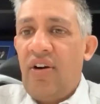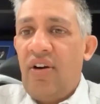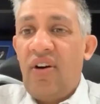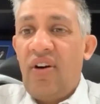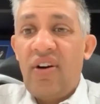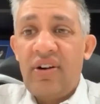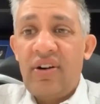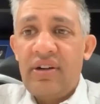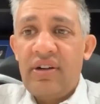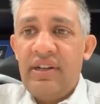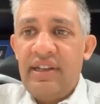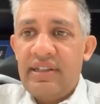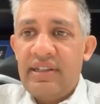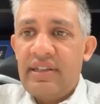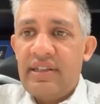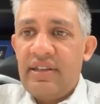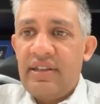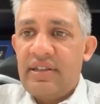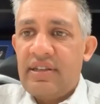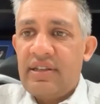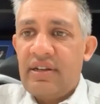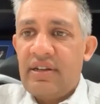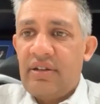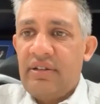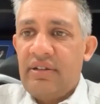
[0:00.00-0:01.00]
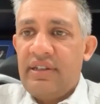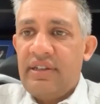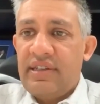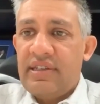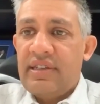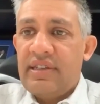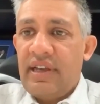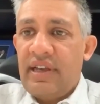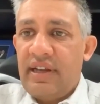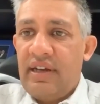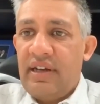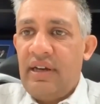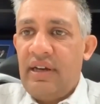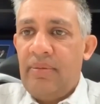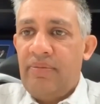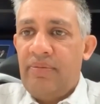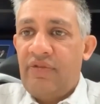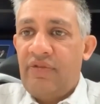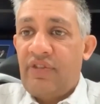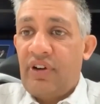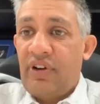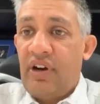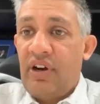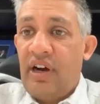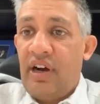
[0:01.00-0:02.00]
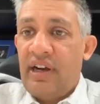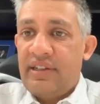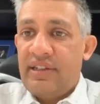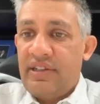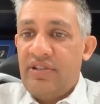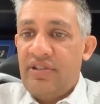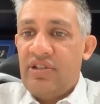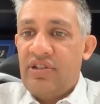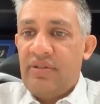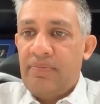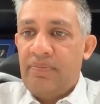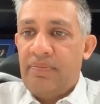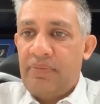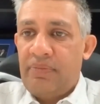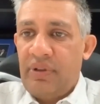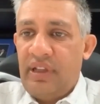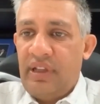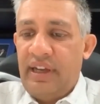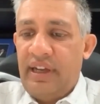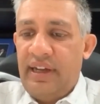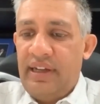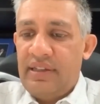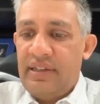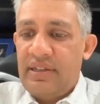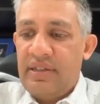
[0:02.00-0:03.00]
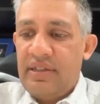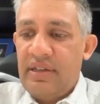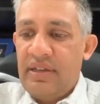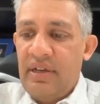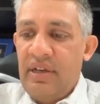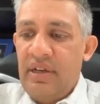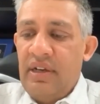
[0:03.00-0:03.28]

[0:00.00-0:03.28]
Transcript: aren't necessarily set up for oxygen plants.